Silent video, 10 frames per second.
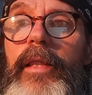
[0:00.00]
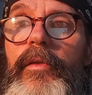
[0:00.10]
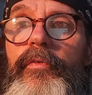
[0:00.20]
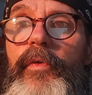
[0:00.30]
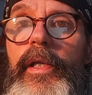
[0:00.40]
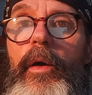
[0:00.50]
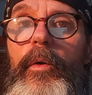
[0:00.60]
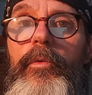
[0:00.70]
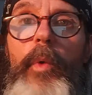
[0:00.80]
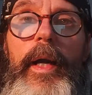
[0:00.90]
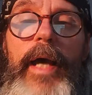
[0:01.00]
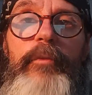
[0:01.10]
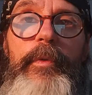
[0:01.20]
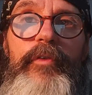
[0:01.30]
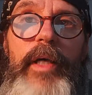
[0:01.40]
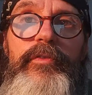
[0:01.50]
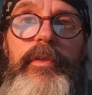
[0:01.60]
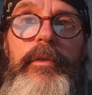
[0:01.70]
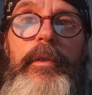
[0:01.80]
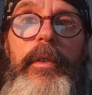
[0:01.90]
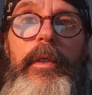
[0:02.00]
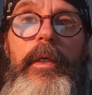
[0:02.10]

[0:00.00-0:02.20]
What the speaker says: the freehold, whereas possession